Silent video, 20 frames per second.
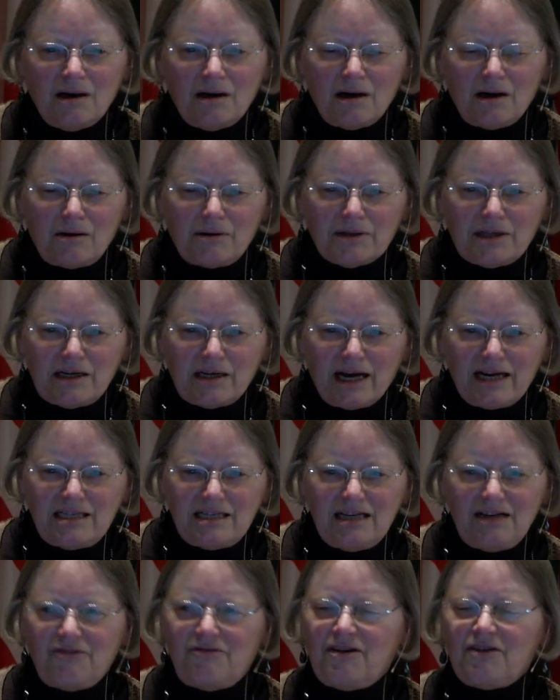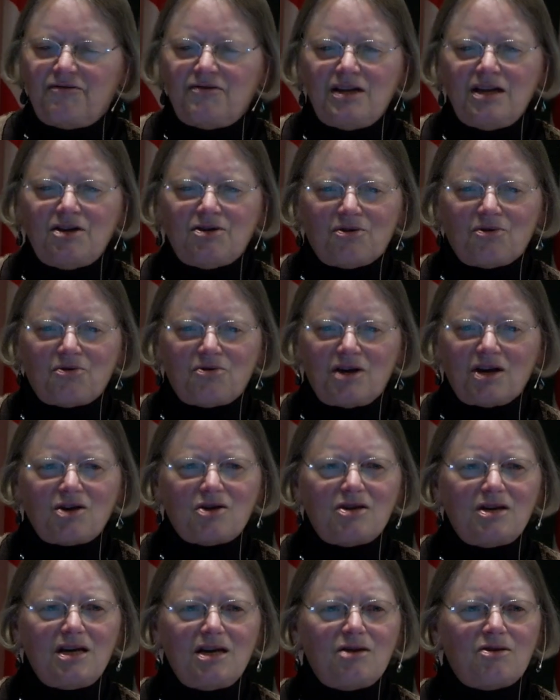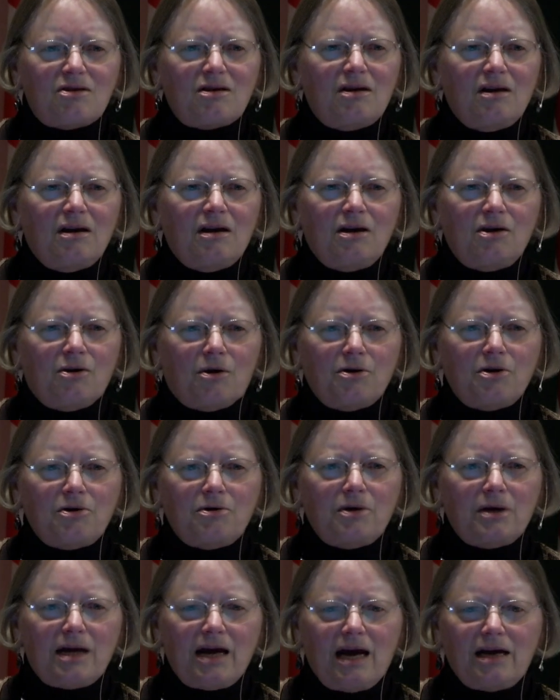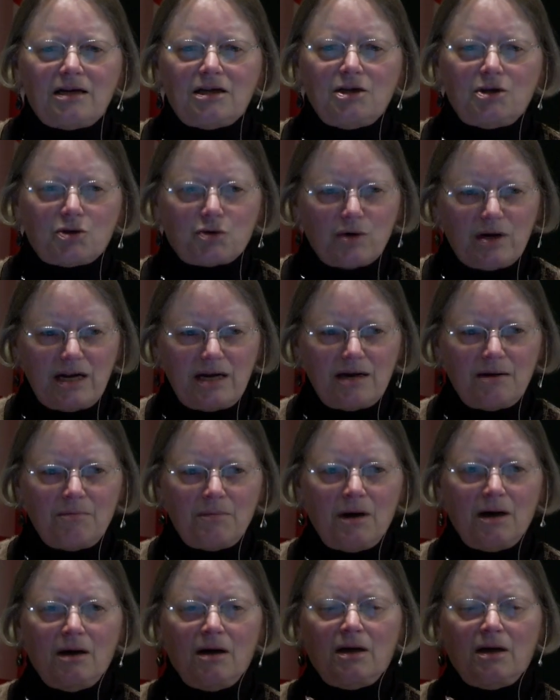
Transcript: in the 1950s or 60s in order to get tritium,